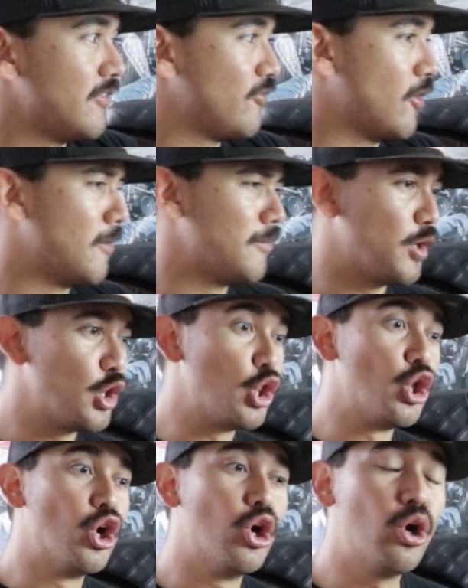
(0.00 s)
from a
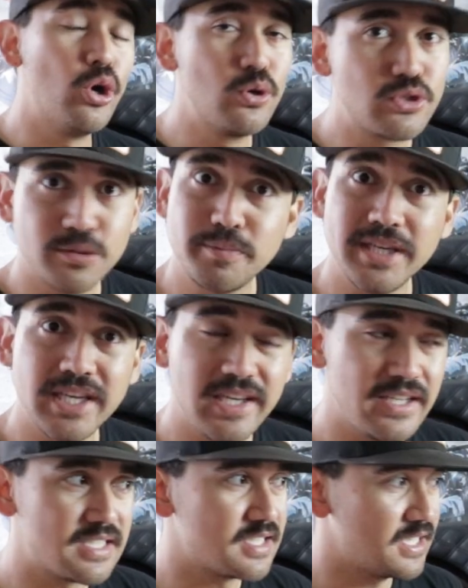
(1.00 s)
low
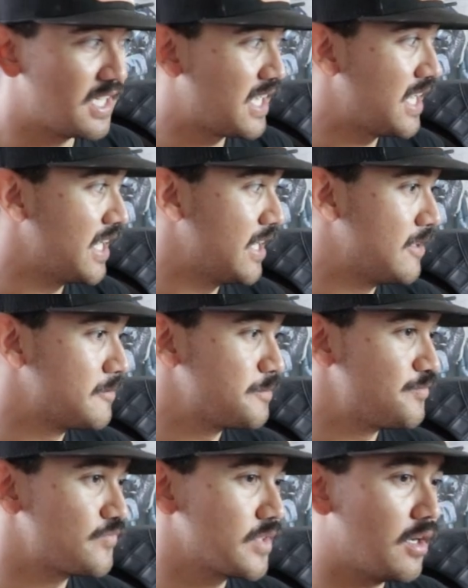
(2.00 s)
speed slide
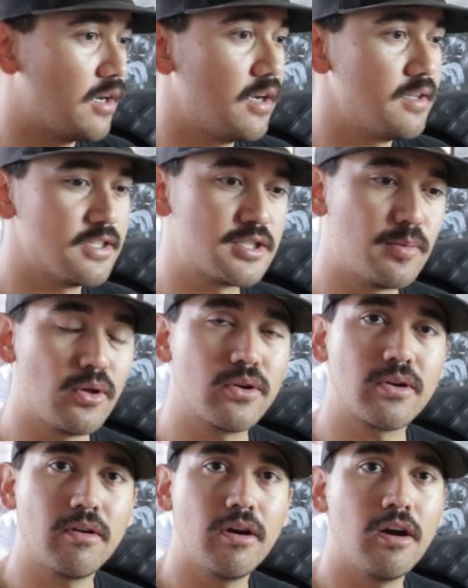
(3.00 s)
on a
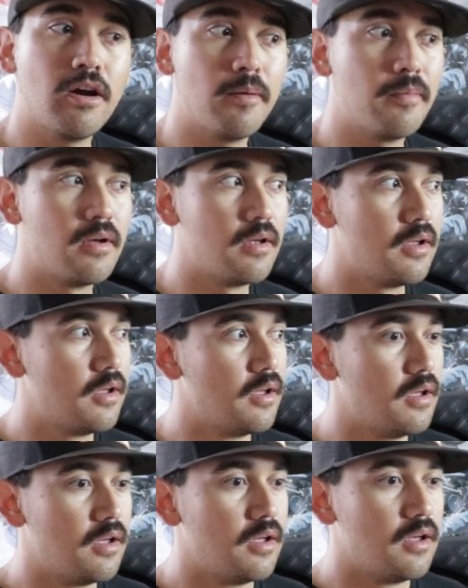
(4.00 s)
smaller Grom,
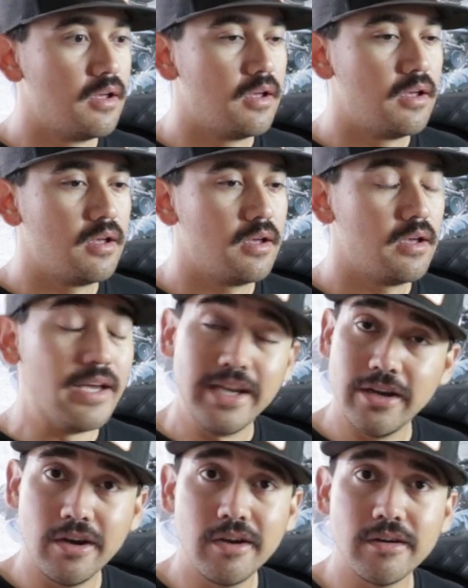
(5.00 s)
and
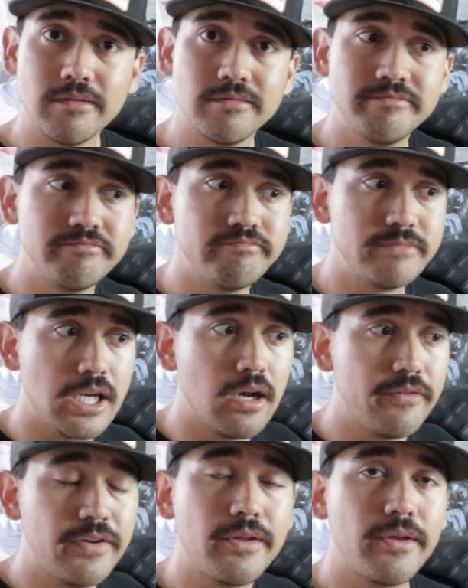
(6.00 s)
it hurt. You know,
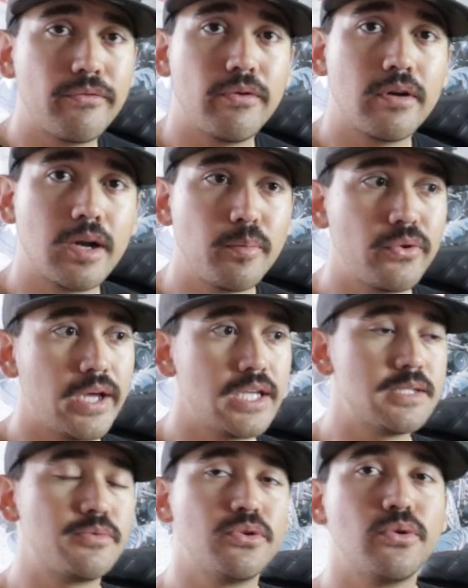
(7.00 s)
I felt it for a couple
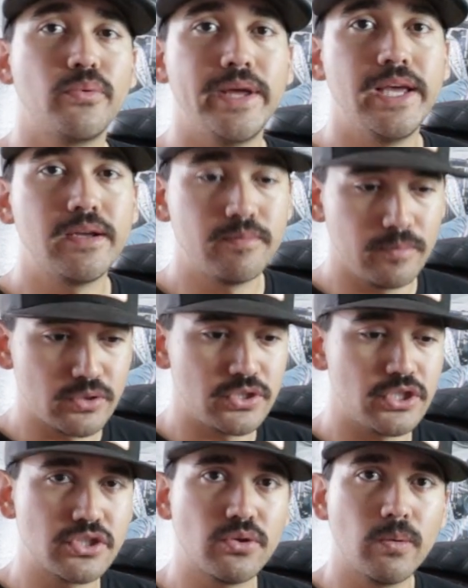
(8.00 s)
days, up to a week,
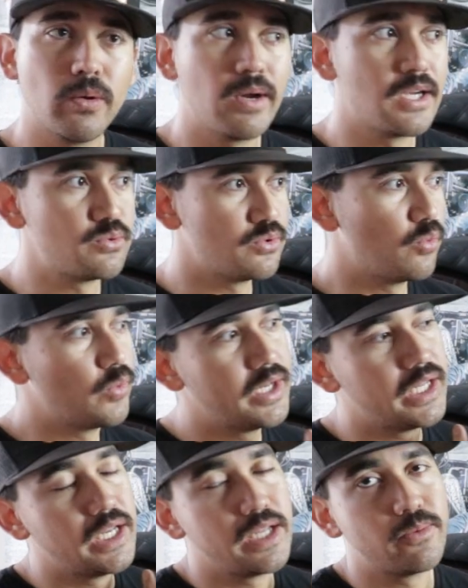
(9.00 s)
mostly just the road rash with the
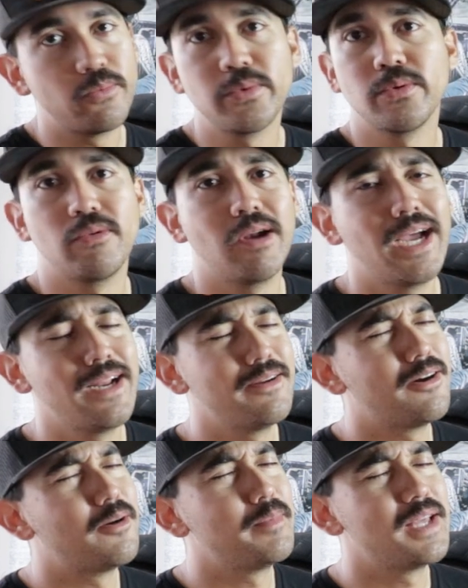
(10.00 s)
wind hitting when we would ride.
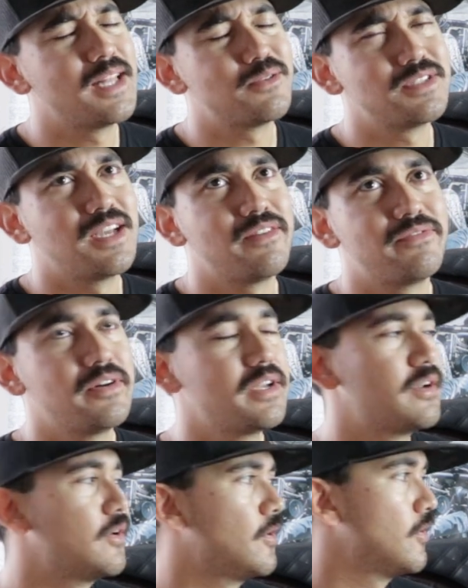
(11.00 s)
Oh man, that was not fun
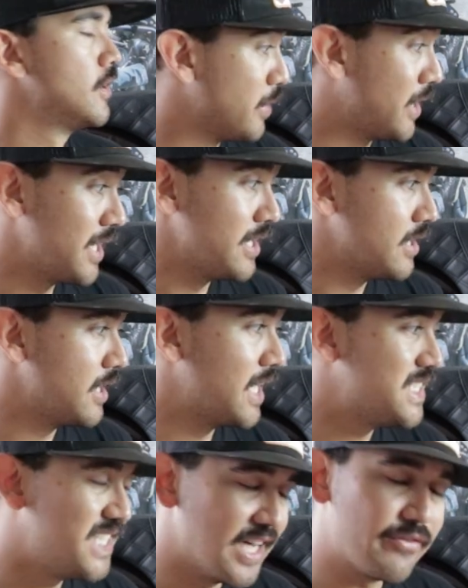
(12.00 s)
at all. But
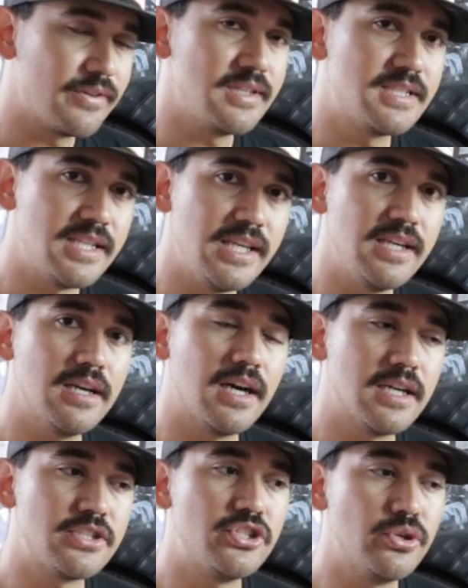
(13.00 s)
I definitely see
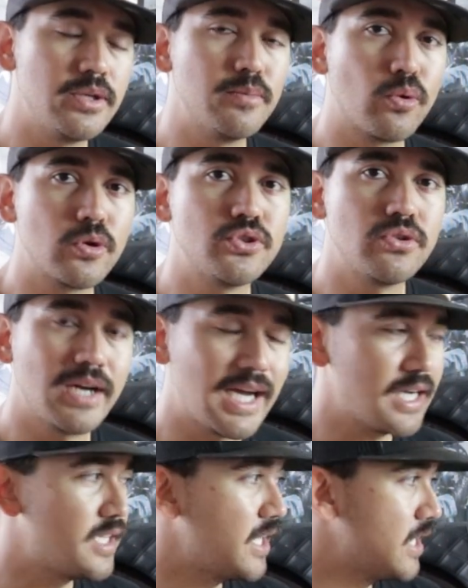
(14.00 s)
us doing more
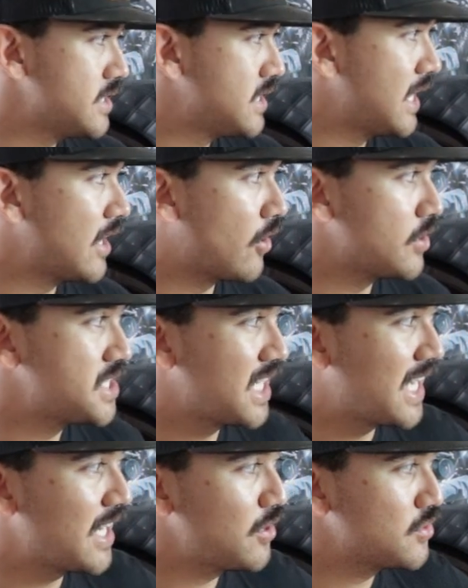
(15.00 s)
track days, that our
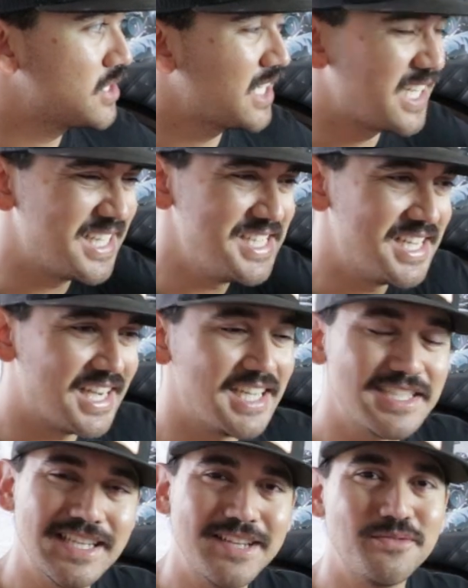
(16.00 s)
tires got
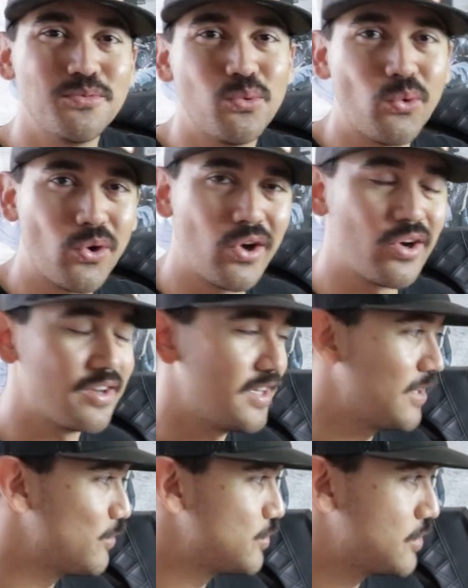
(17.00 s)
nice and worked.
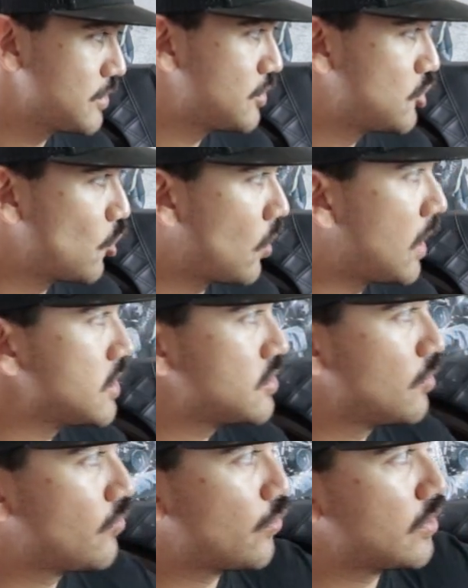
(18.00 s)
It was just so
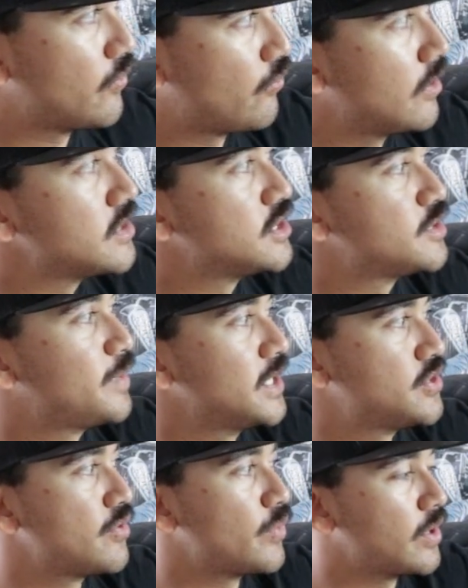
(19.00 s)
awesome. For the front
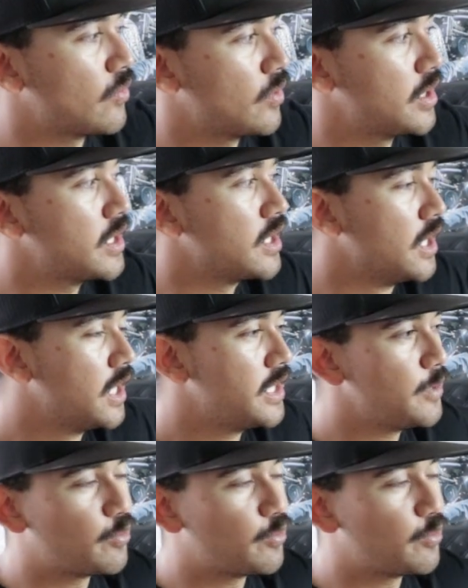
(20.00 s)
suspension, we are running the